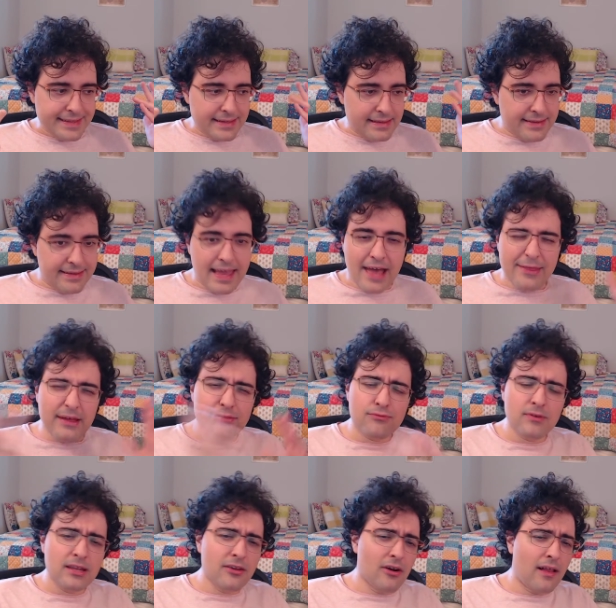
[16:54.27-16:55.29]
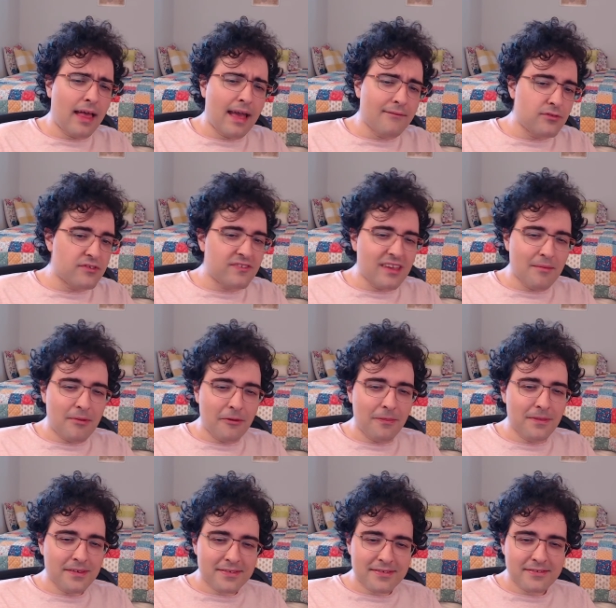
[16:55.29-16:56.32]
Yeah, that's really all I have to say about
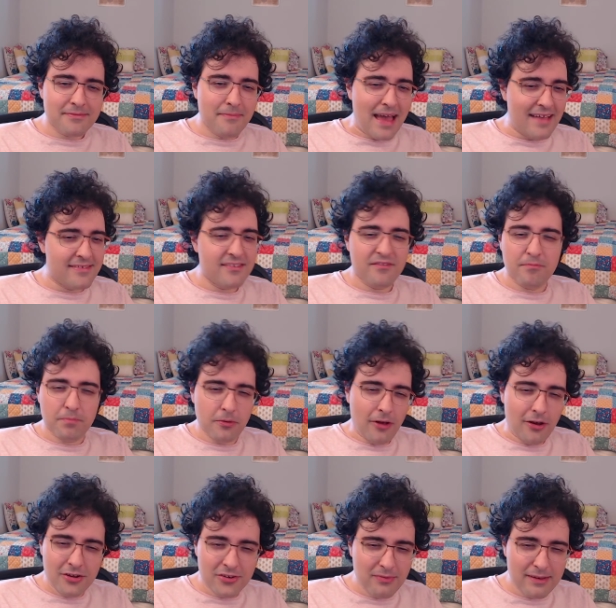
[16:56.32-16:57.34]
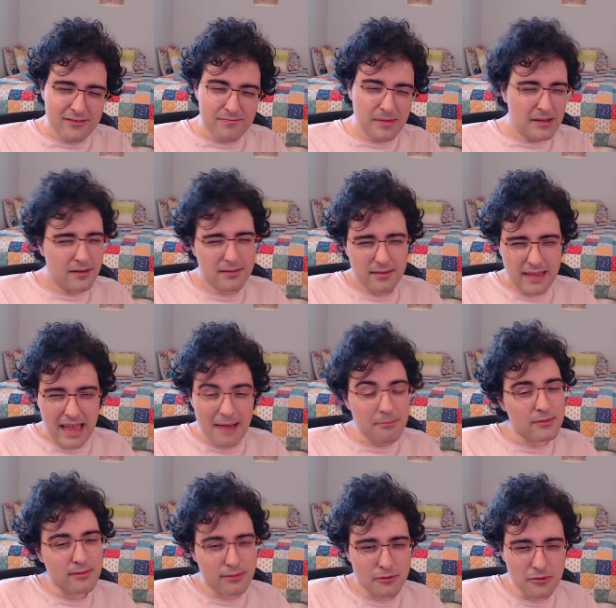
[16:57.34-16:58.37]
this massive plot twist, because it
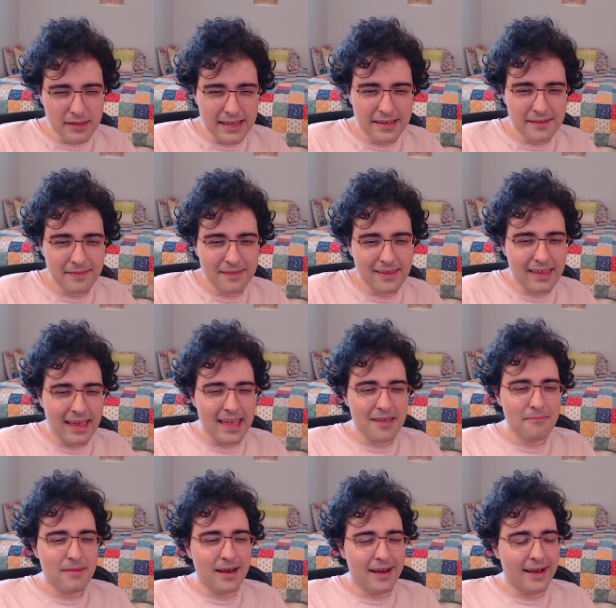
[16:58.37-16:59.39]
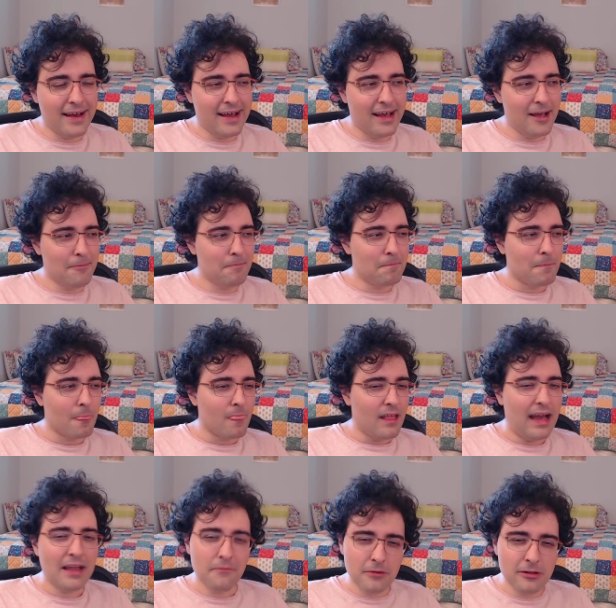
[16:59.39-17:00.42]
happened so late in the game. I
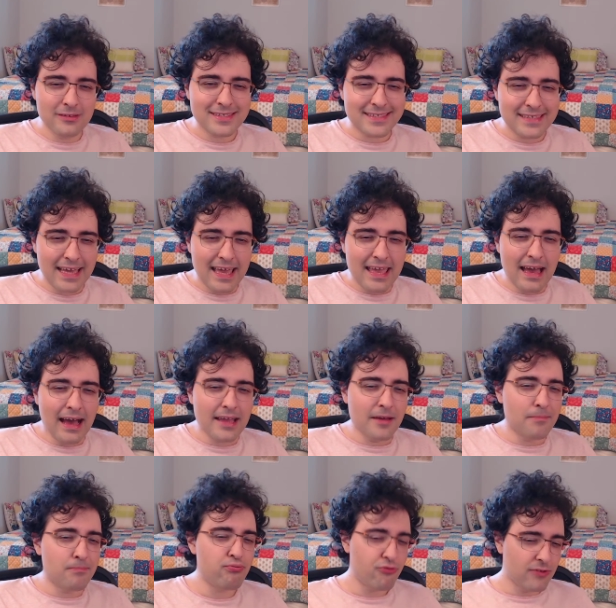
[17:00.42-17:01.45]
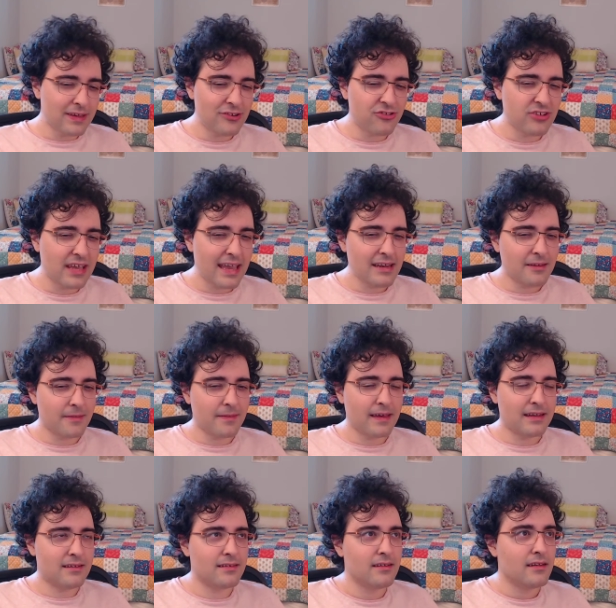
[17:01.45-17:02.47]
will say I appreciate
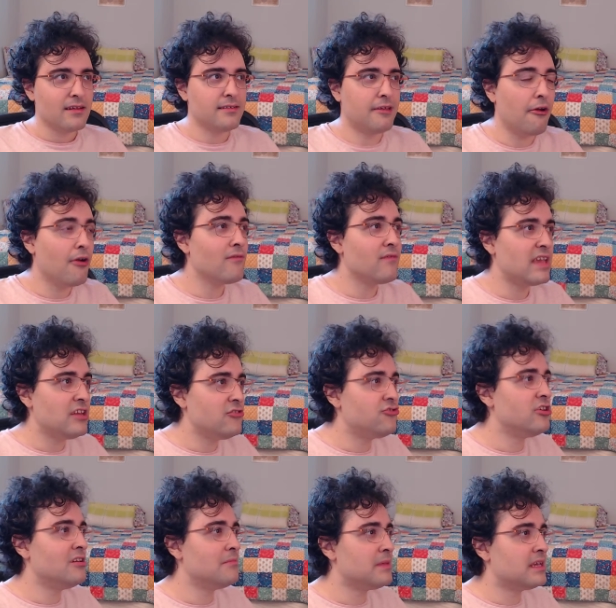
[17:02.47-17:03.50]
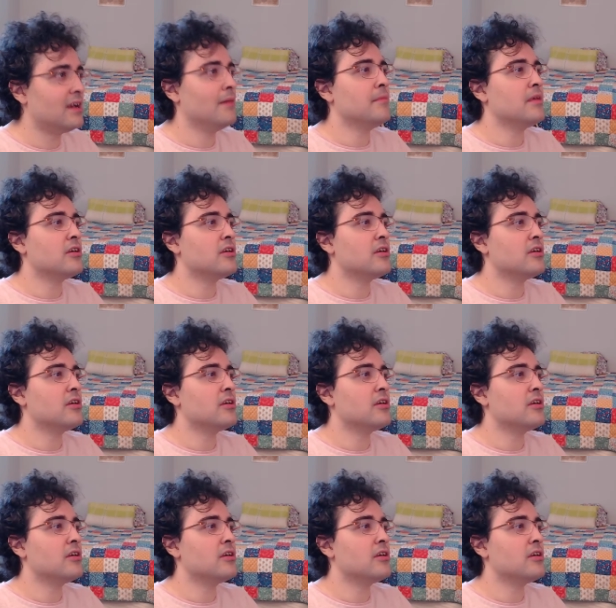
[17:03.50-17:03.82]
that Taravangian becoming